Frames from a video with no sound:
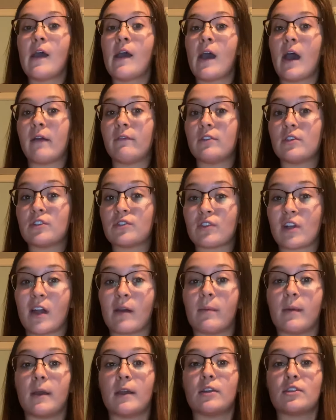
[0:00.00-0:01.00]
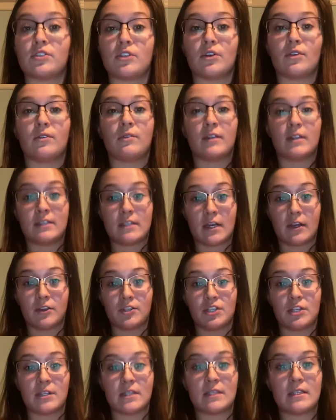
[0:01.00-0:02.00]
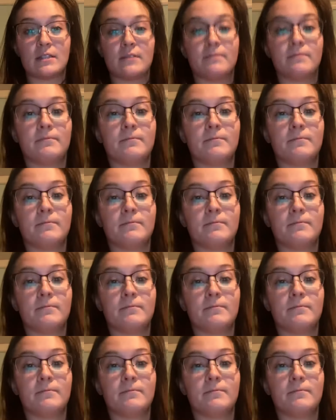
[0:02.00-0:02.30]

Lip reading: of describing student intelligence.